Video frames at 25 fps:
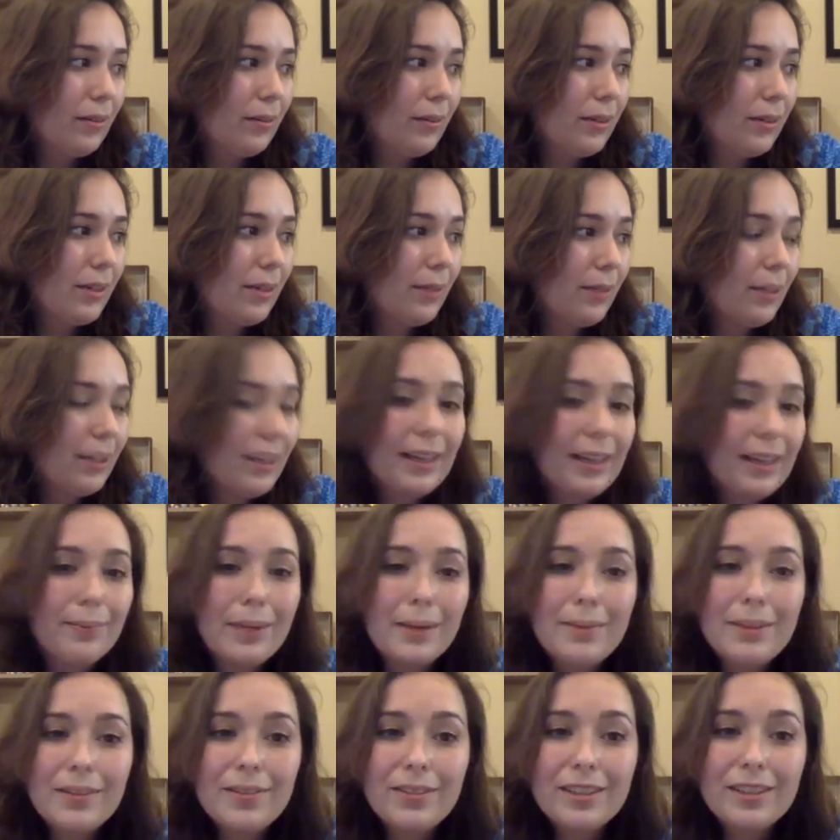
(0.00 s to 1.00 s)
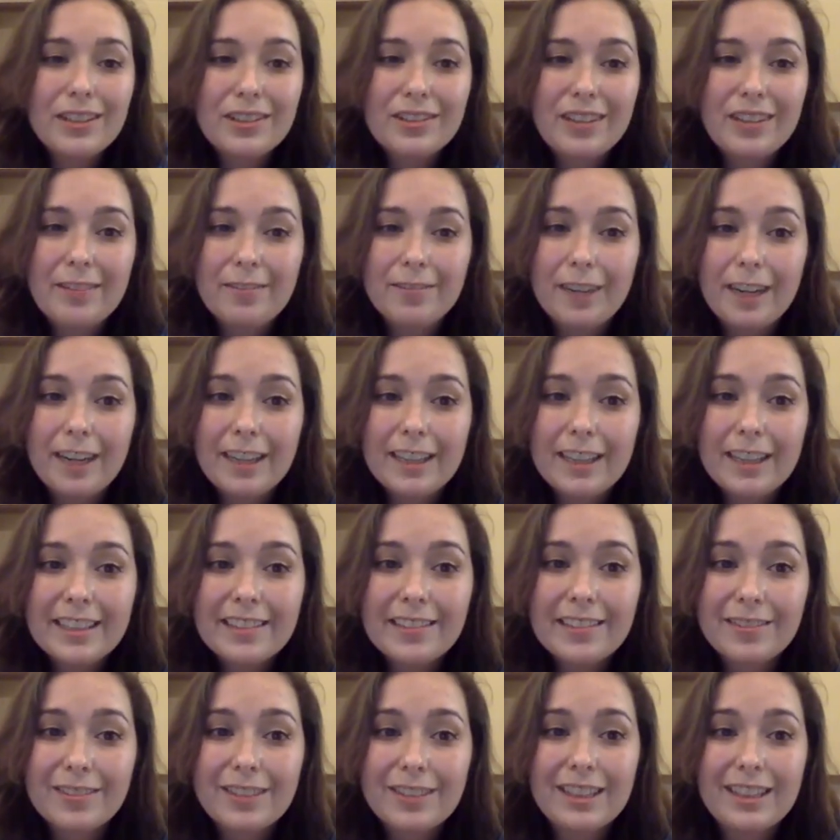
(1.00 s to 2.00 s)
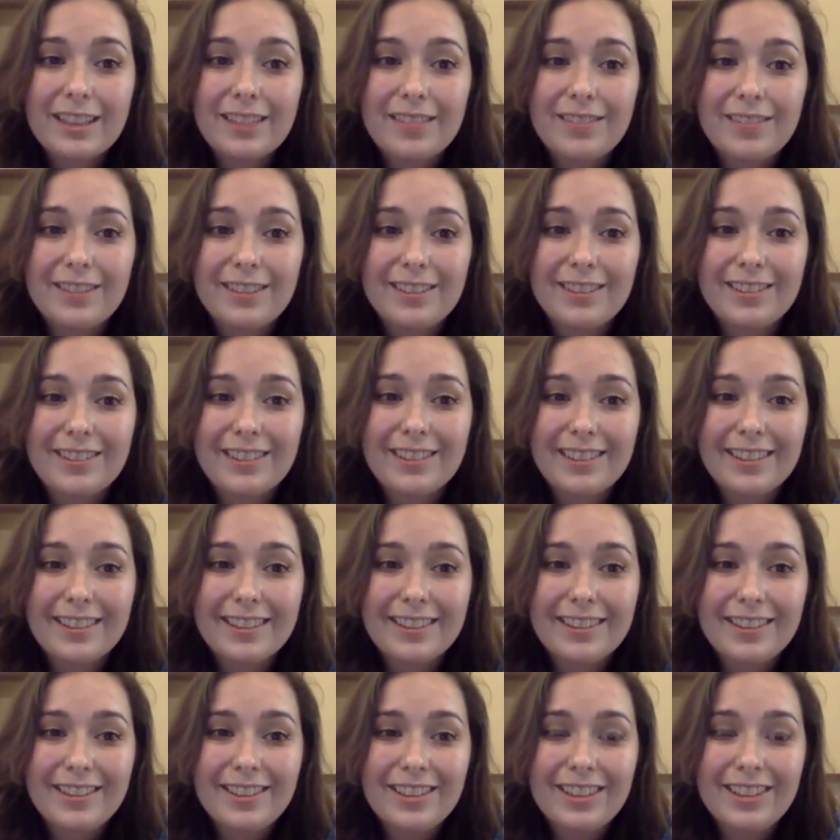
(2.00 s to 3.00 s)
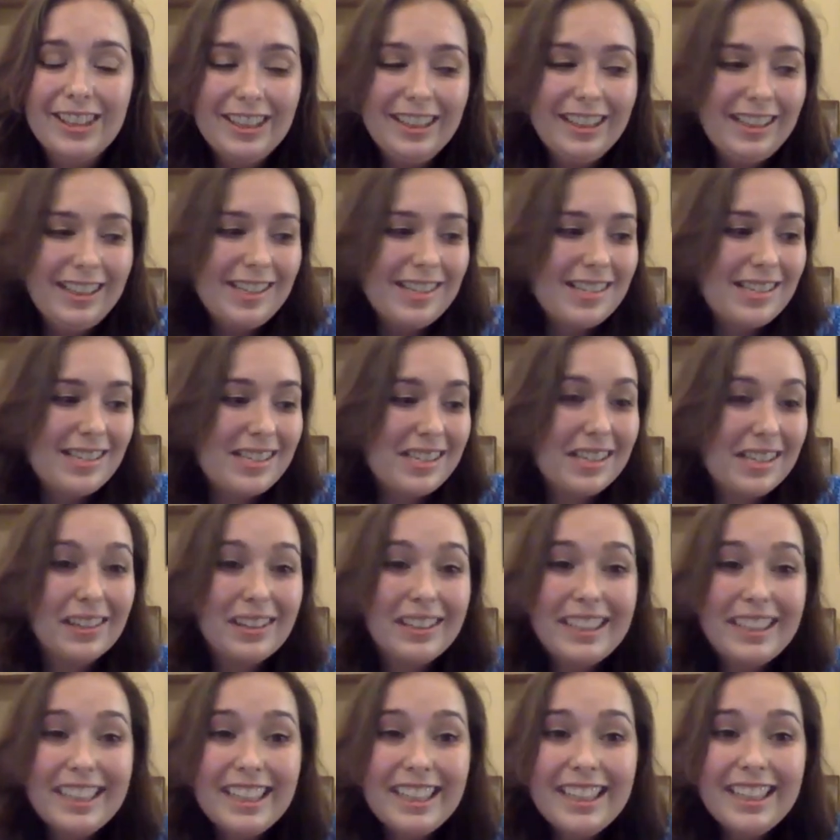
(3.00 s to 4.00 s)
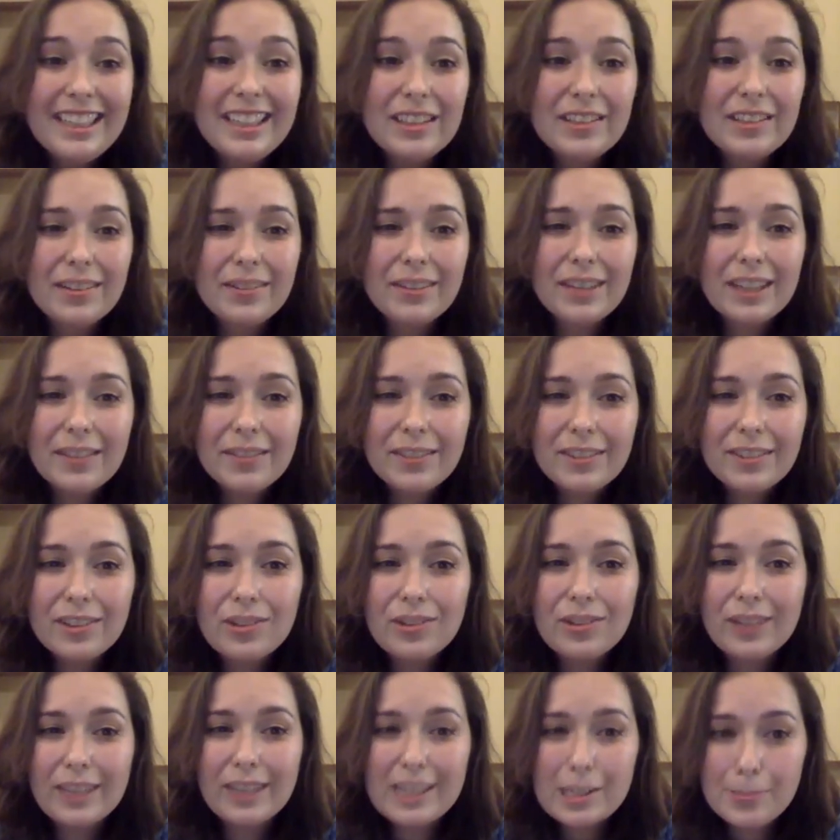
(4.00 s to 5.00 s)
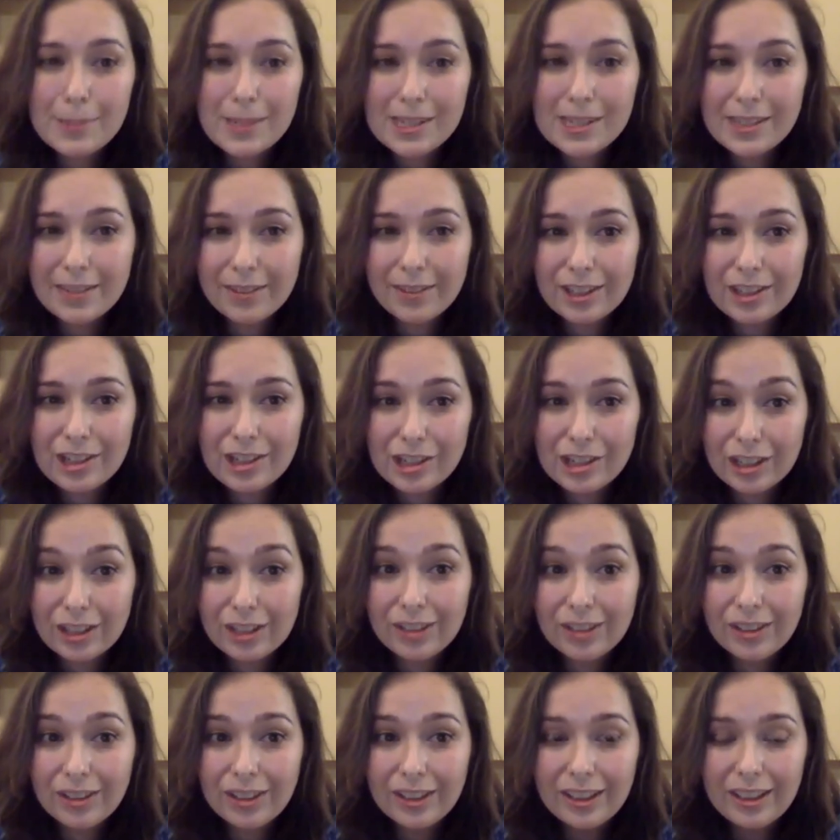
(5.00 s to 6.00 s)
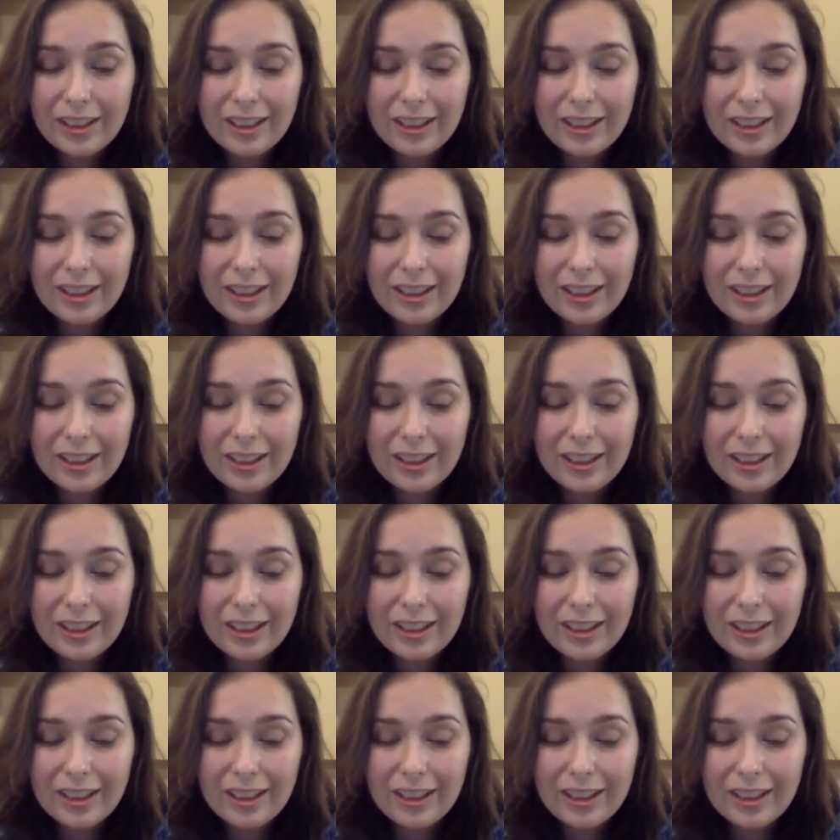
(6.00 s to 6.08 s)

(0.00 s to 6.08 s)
something that maybe feels ironic, something that feels a little silly, something that feels very specific to you.